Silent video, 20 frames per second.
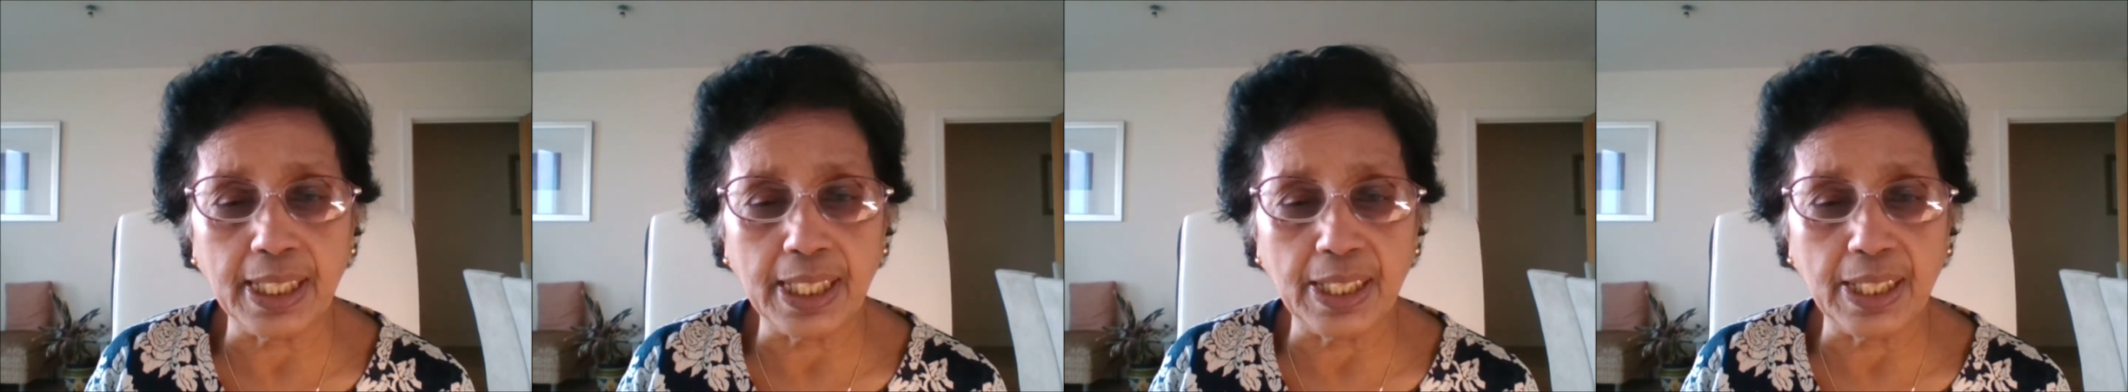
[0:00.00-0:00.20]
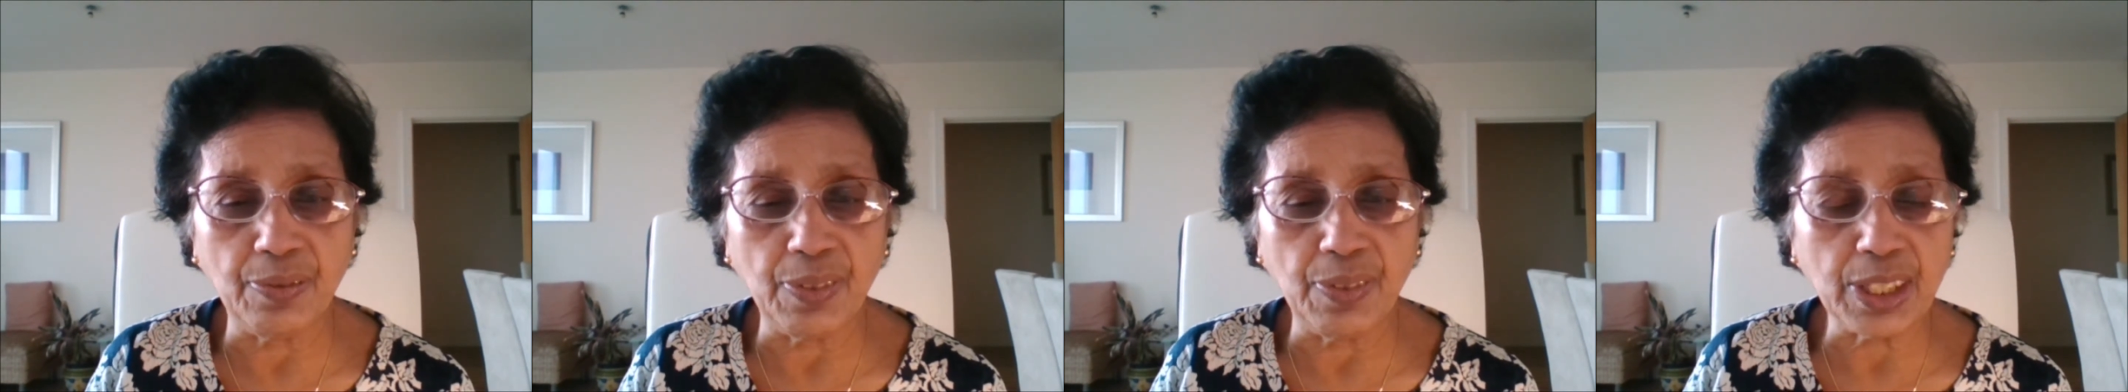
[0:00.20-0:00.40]

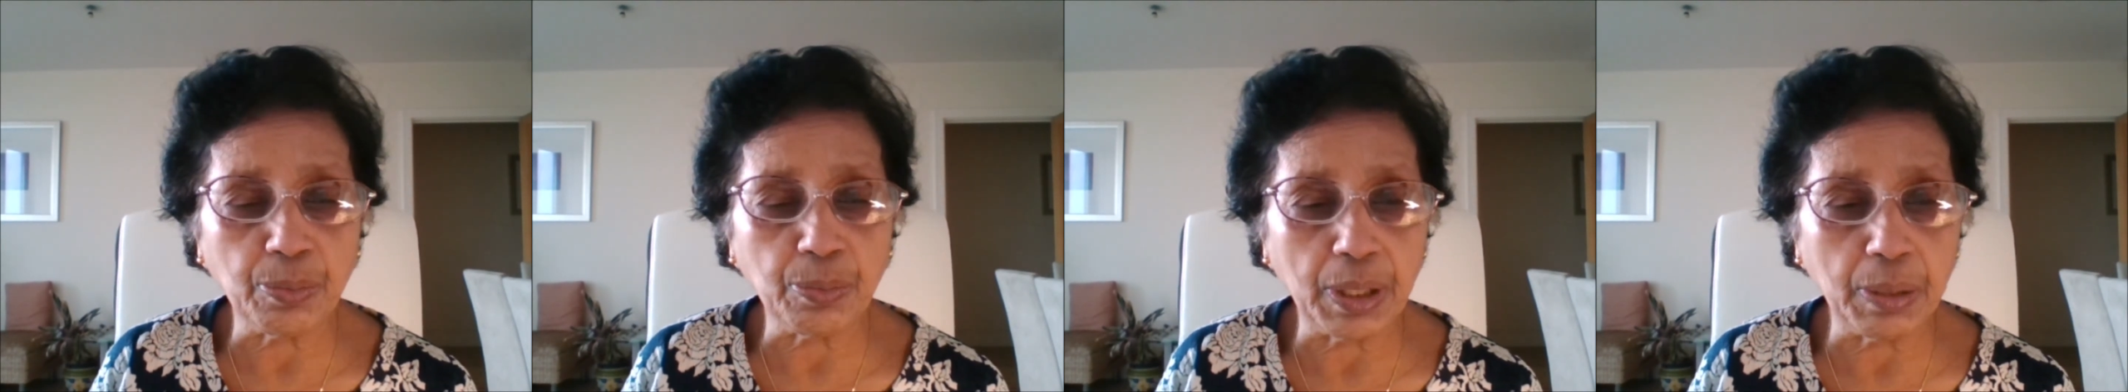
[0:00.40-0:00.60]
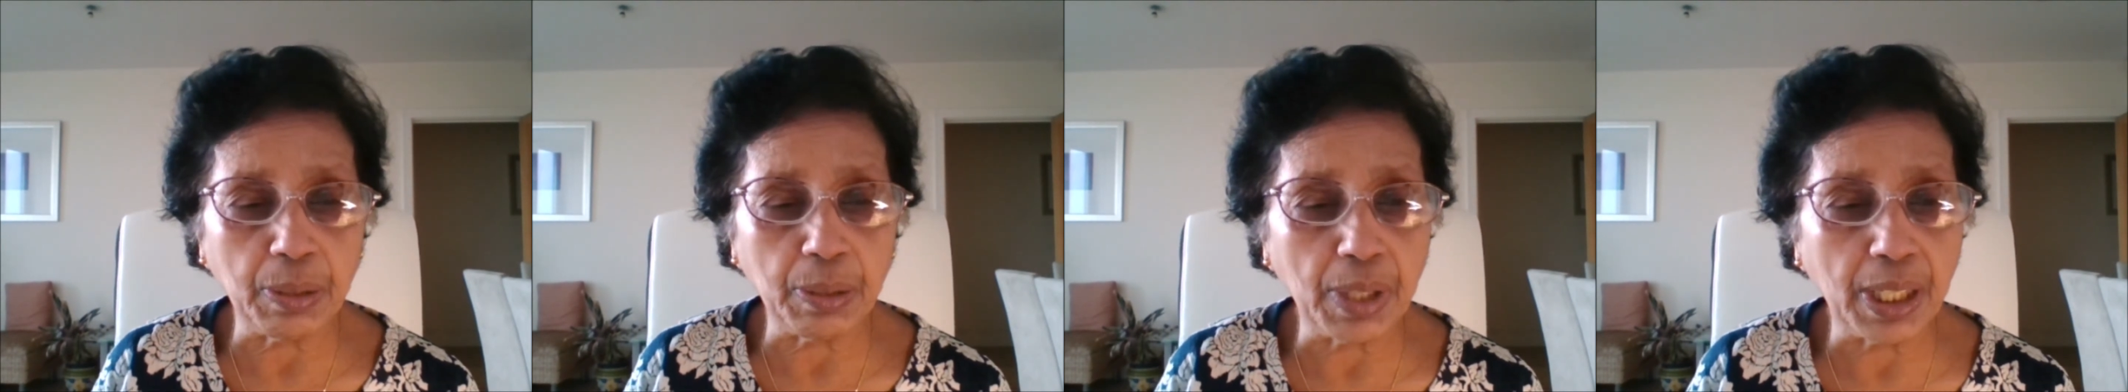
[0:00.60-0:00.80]

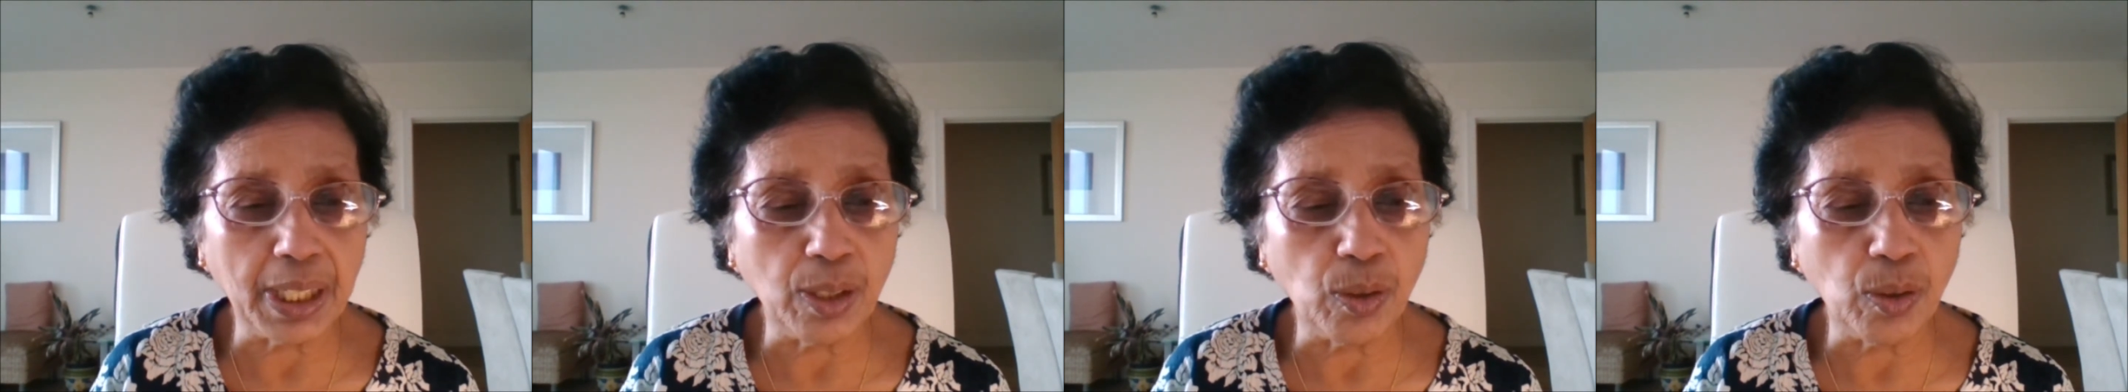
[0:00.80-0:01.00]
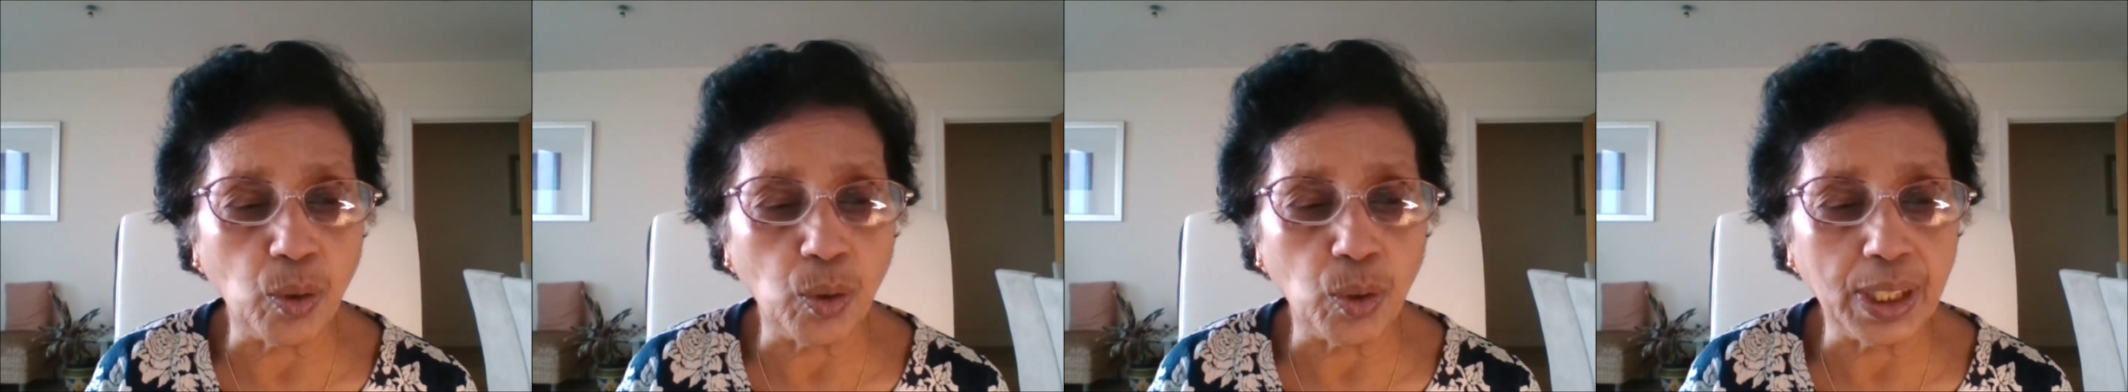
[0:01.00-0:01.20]
investment by
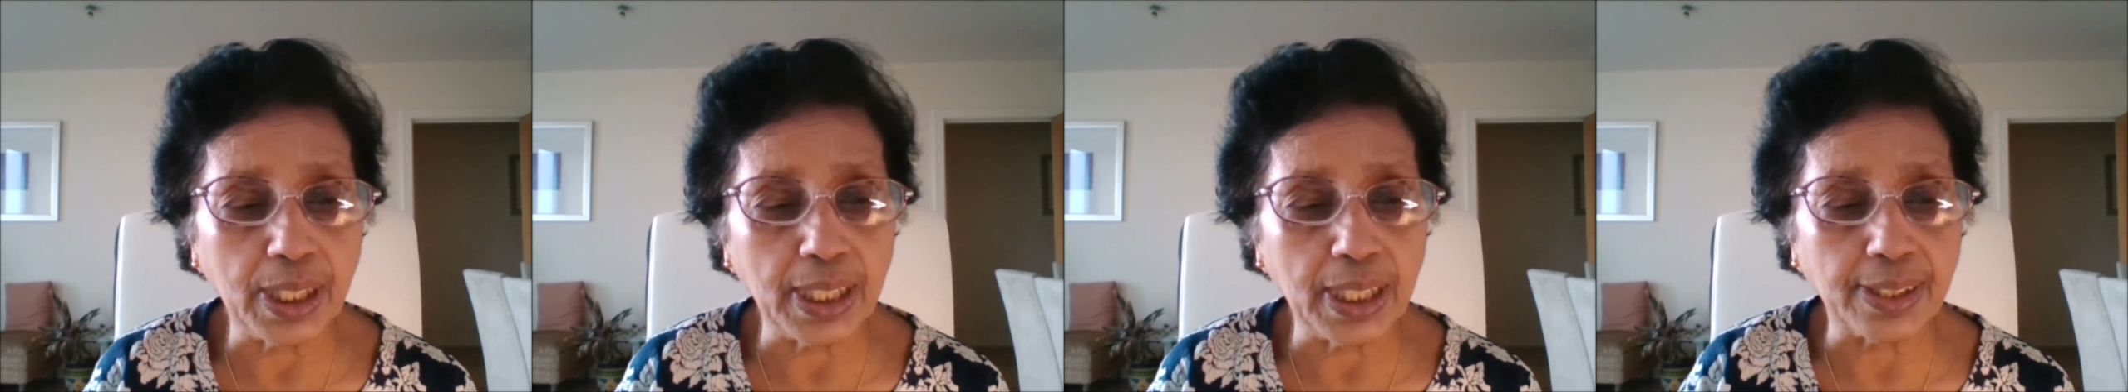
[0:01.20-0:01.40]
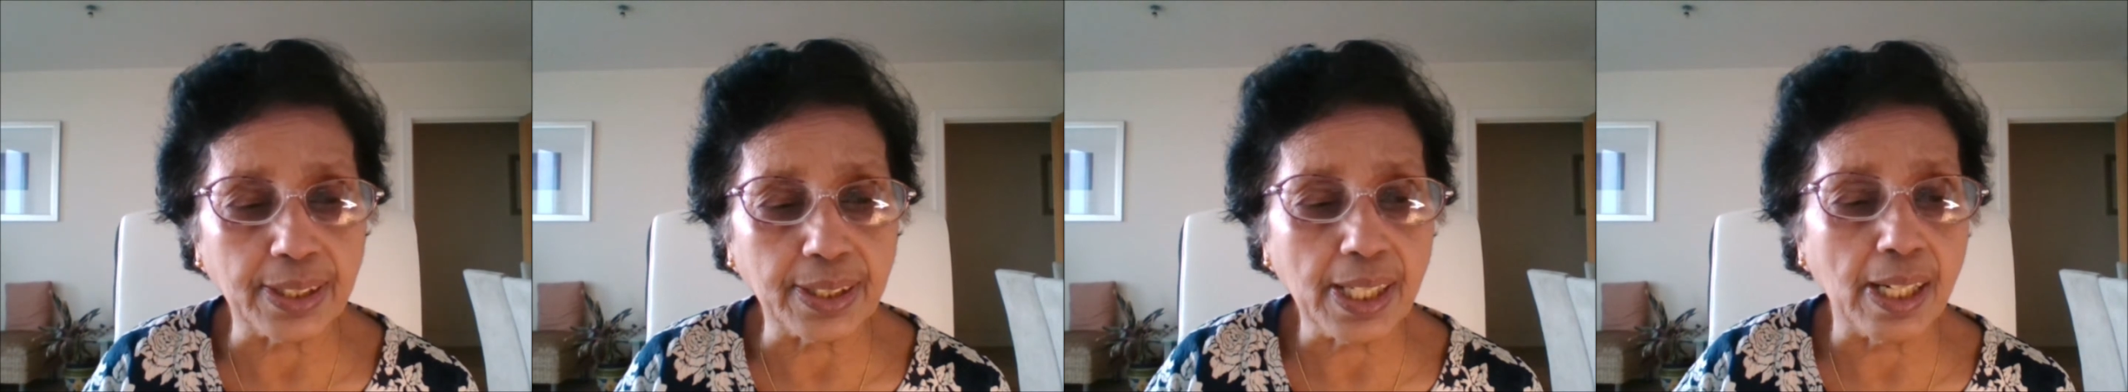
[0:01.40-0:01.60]
the owner
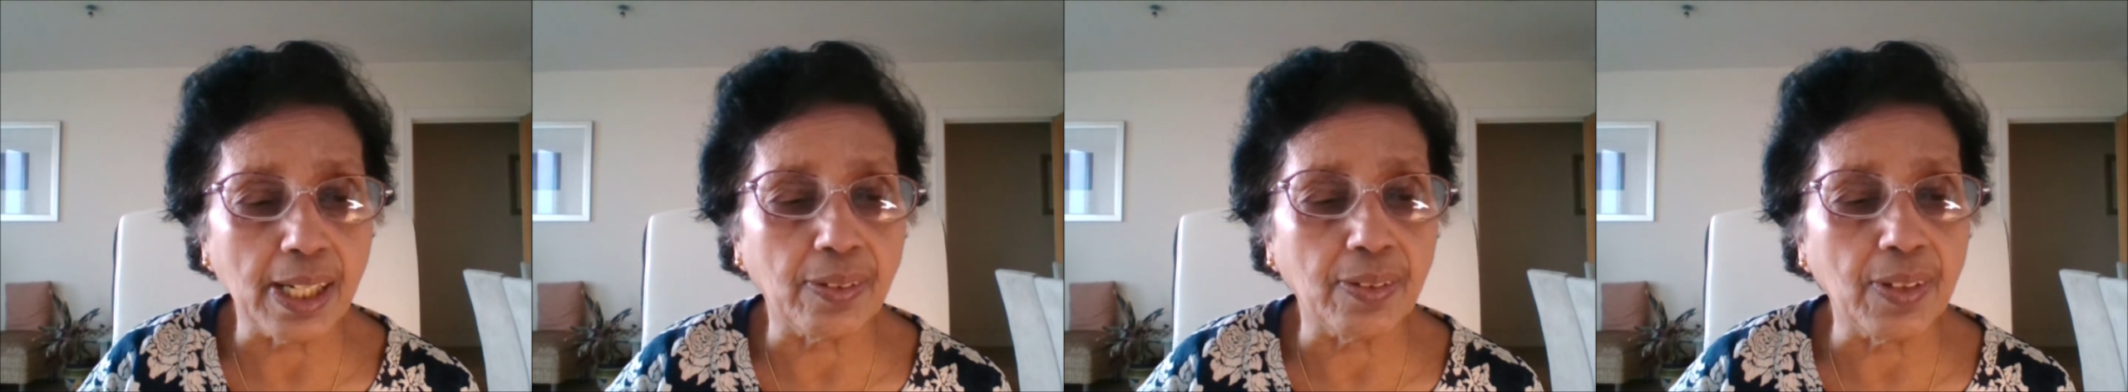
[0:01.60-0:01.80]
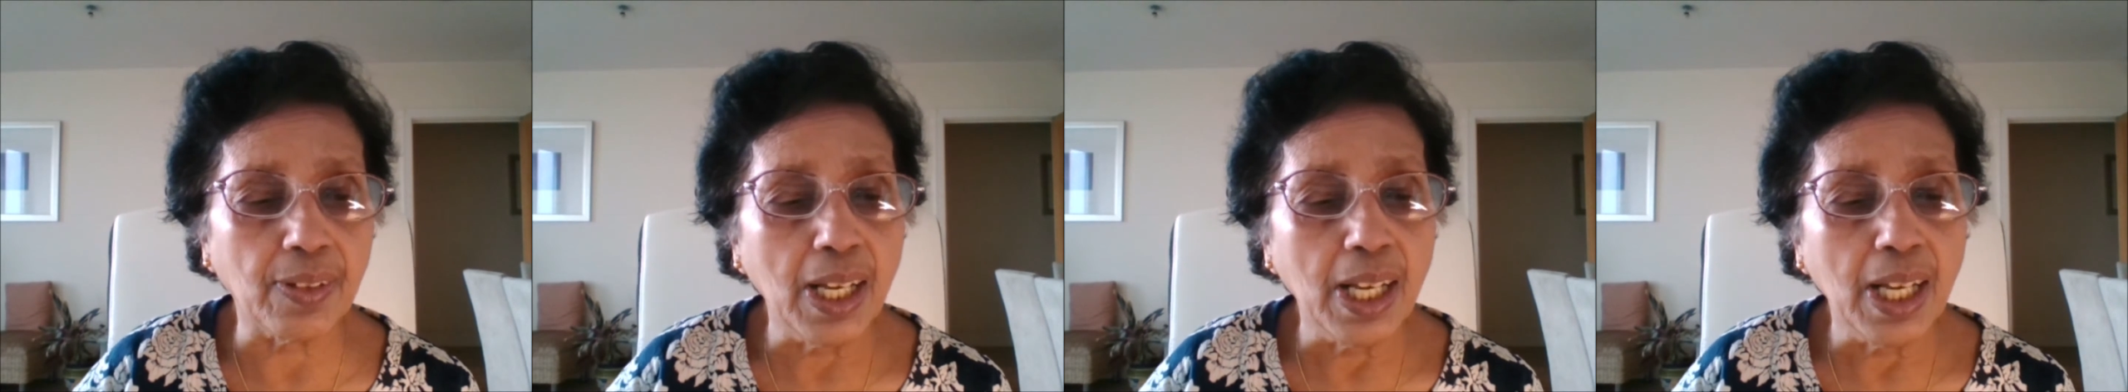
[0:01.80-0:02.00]
itself.